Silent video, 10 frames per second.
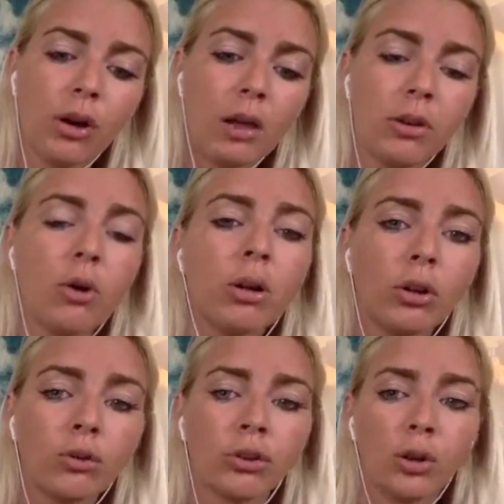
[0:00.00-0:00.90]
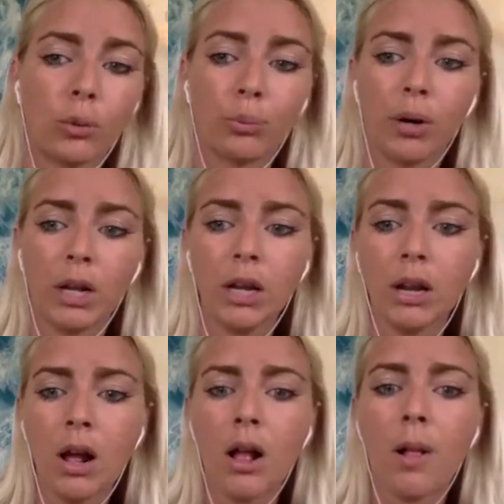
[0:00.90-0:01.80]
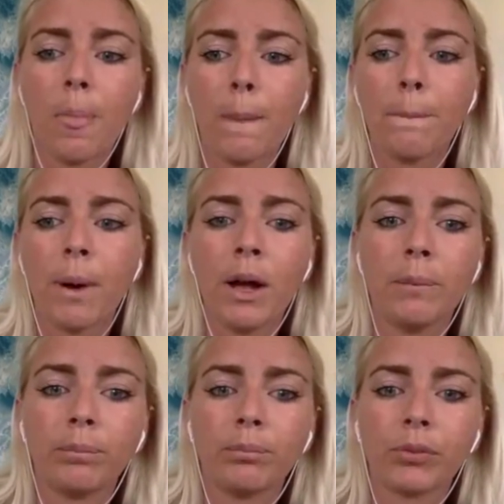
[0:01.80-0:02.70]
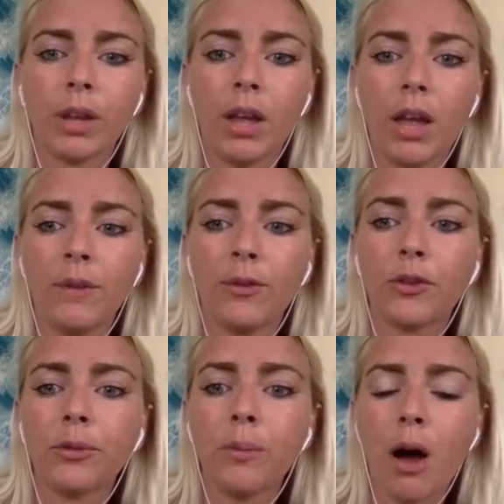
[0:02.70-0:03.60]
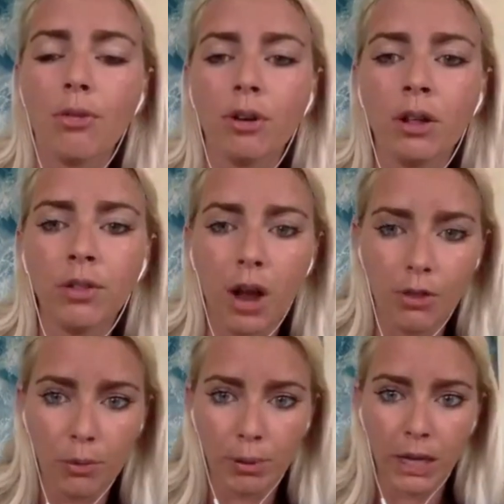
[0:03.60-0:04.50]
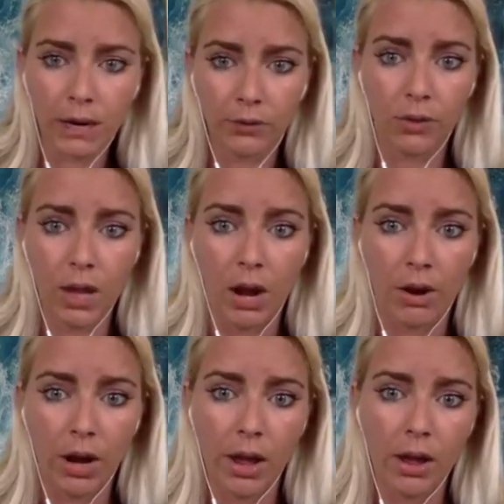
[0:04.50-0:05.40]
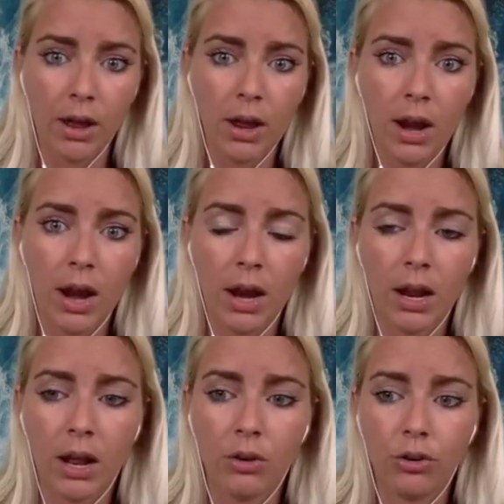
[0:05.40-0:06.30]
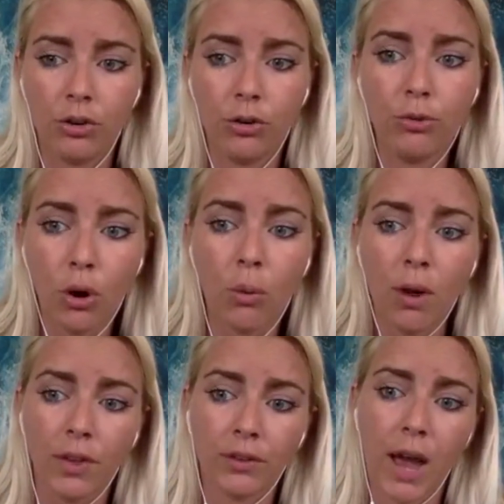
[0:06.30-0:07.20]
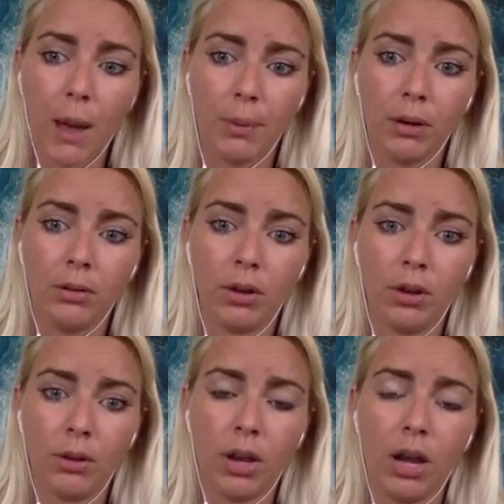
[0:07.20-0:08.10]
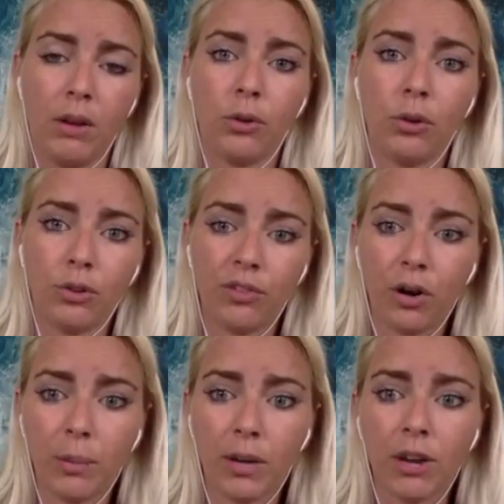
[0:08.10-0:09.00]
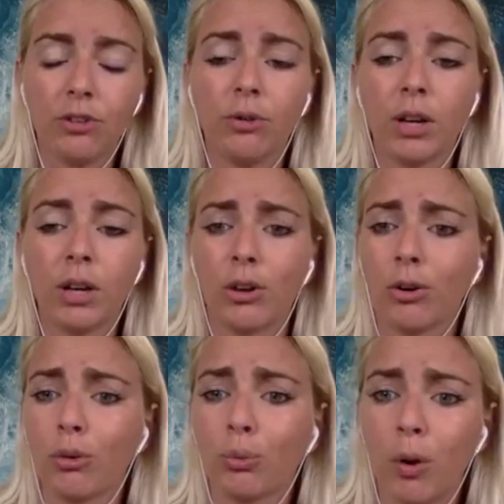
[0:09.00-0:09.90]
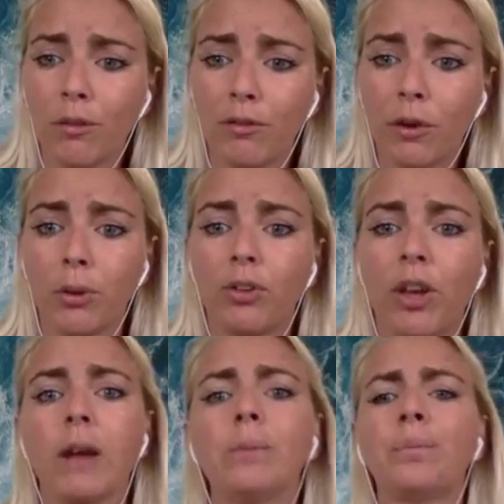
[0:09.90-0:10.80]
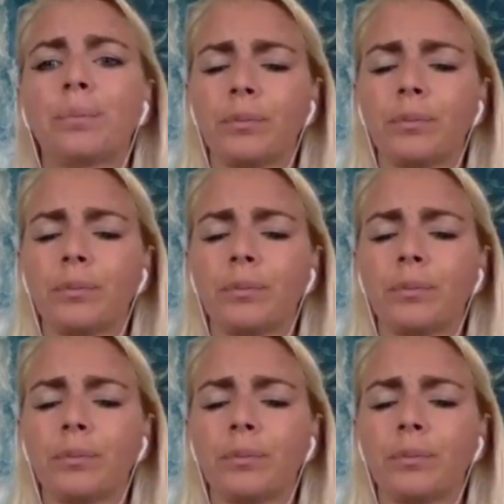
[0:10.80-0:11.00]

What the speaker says: I know it looks a little pretty, but it's smothering the other plants in the area and you don't want that to happen. Okay, so this is a very big issue. Again, it grows 1 foot per day.